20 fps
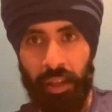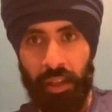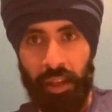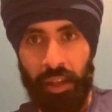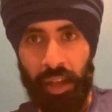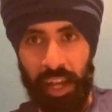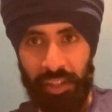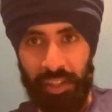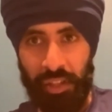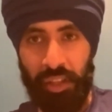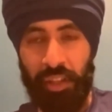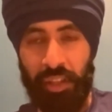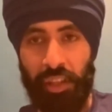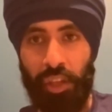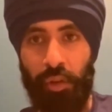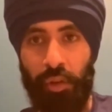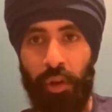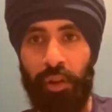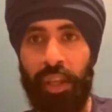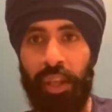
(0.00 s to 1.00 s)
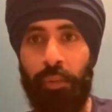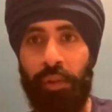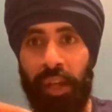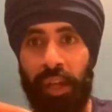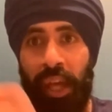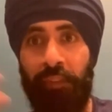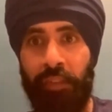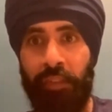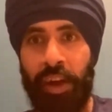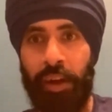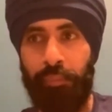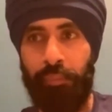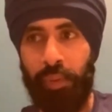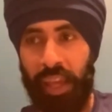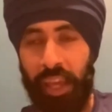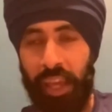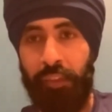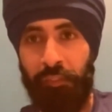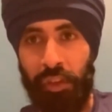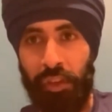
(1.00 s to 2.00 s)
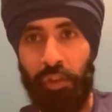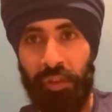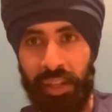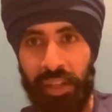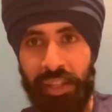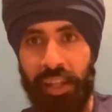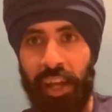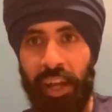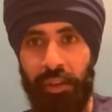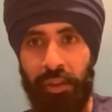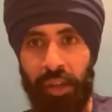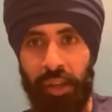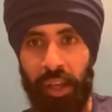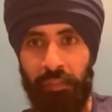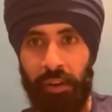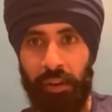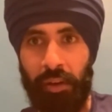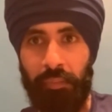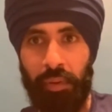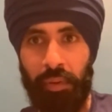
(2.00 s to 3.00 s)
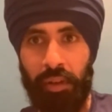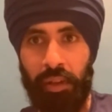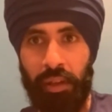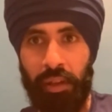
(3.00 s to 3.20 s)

As in, you only will give up if you decide to give up.